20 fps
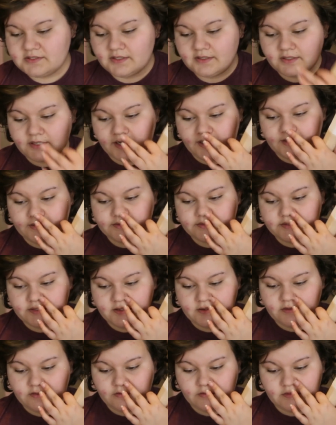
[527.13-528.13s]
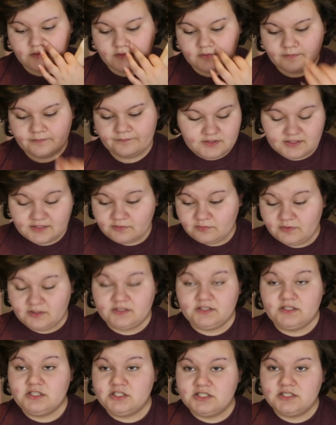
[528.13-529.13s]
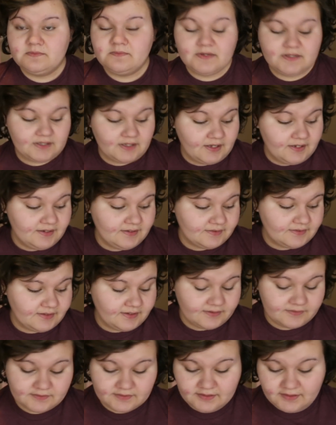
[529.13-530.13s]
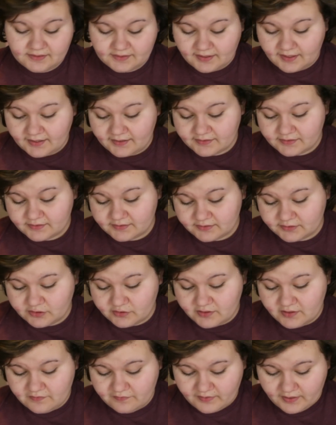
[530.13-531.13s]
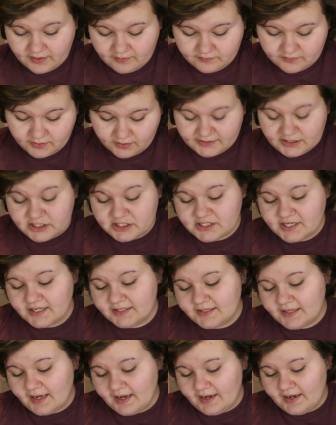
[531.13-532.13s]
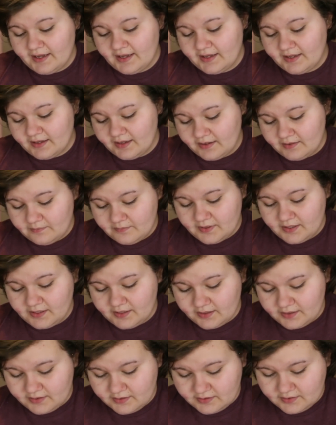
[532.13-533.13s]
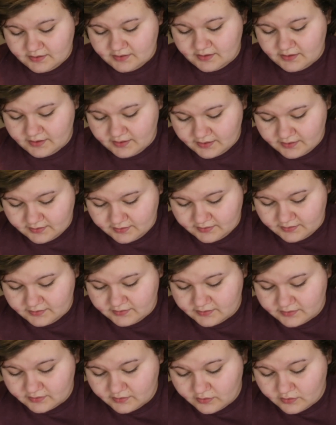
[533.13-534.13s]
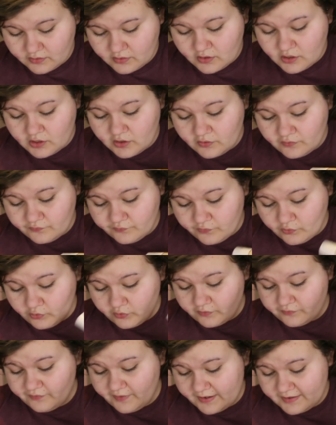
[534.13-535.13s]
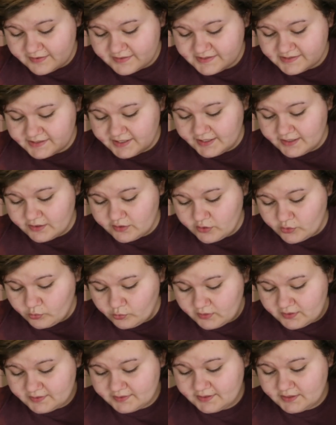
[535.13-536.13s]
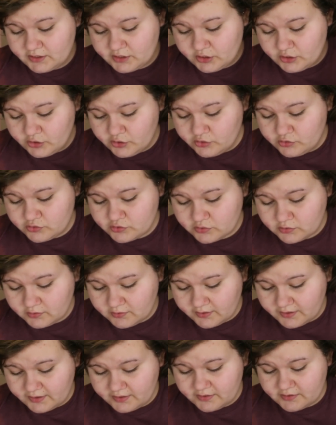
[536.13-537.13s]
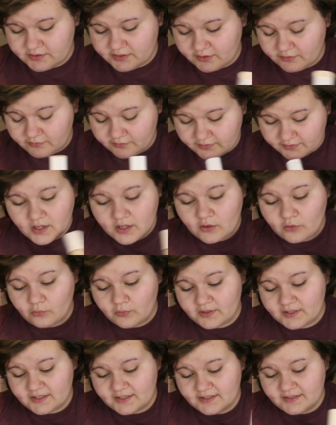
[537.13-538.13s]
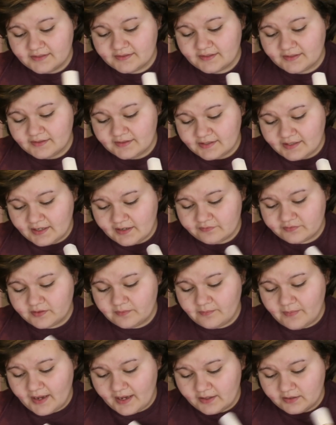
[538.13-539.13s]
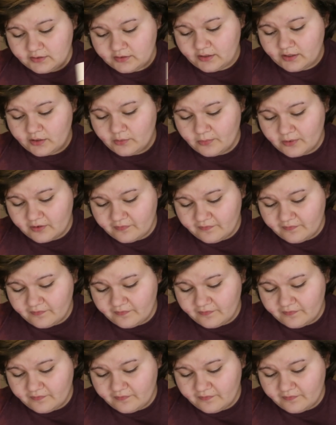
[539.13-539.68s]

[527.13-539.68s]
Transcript: this cost. This is one of the cheapest, honestly. This costs $35. And the shade that I am in is for fair skin with neutral undertones. What it is, a soft matte long wear